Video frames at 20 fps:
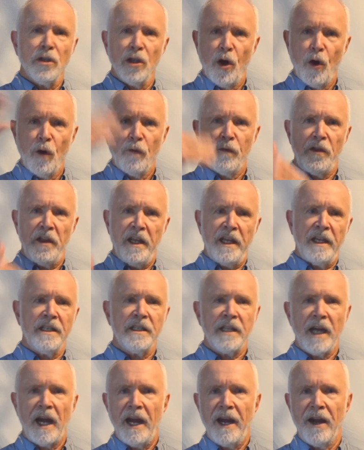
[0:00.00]
over the
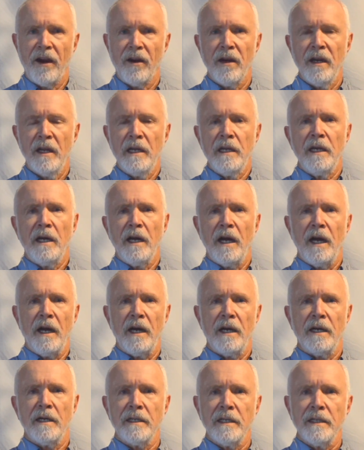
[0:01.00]
entire
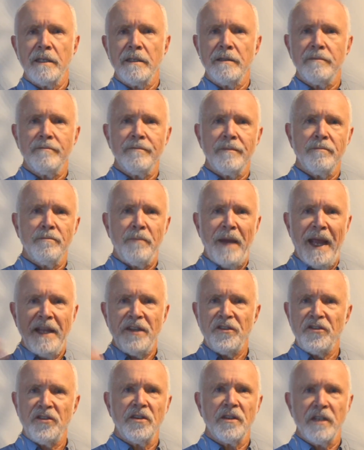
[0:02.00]

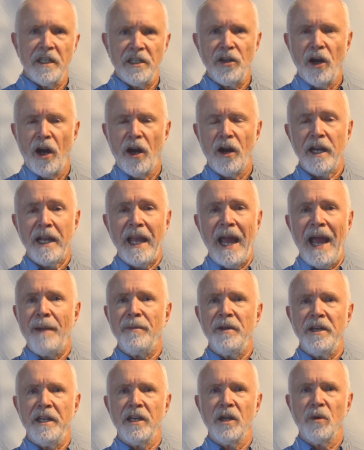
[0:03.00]
bass guitar
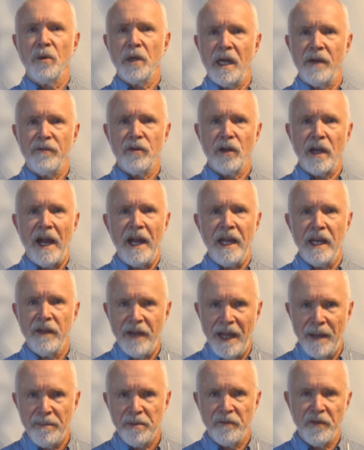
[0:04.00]
cabinet or whatever kind of
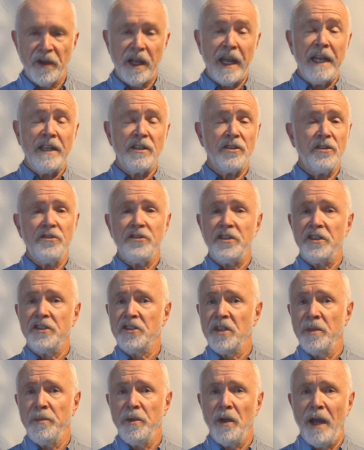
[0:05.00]
amplification
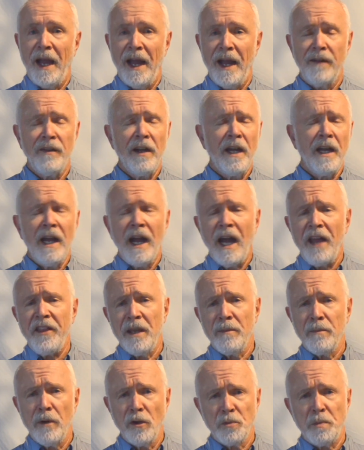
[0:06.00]
system you have? I
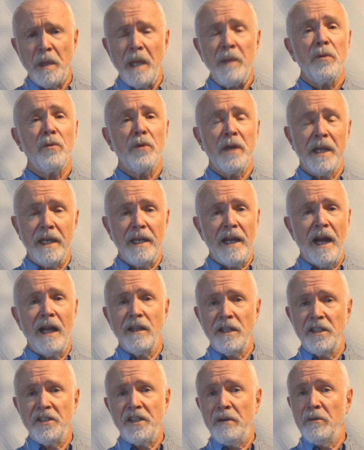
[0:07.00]
think most people would
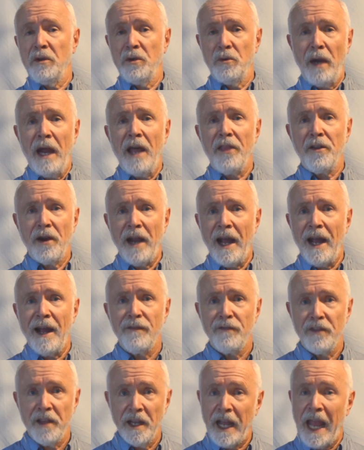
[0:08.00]
acknowledge they would rather
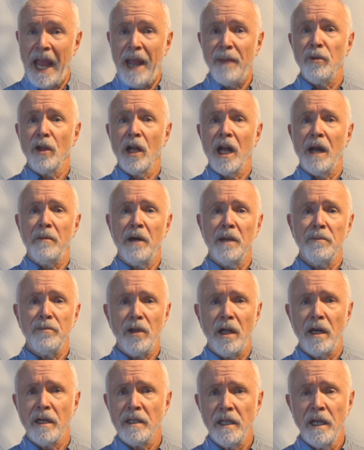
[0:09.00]
have the cable come
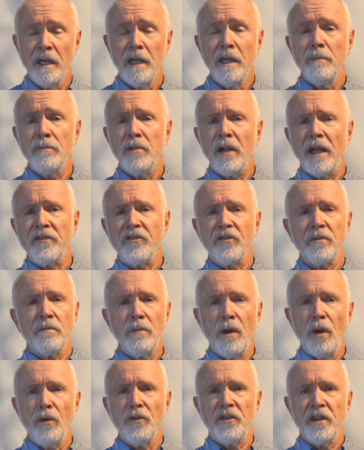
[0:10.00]
unplugged. Plus,
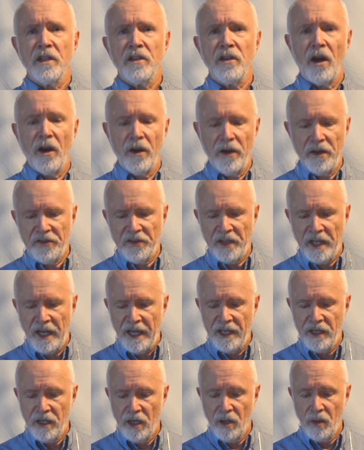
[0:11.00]
most guitarists that
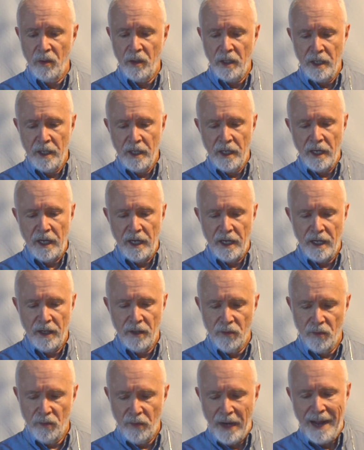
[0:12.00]
I know
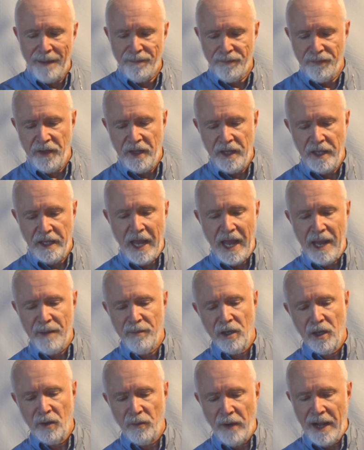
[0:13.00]
wrap the
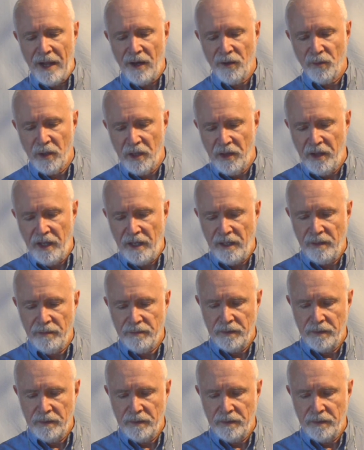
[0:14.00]
cable around where the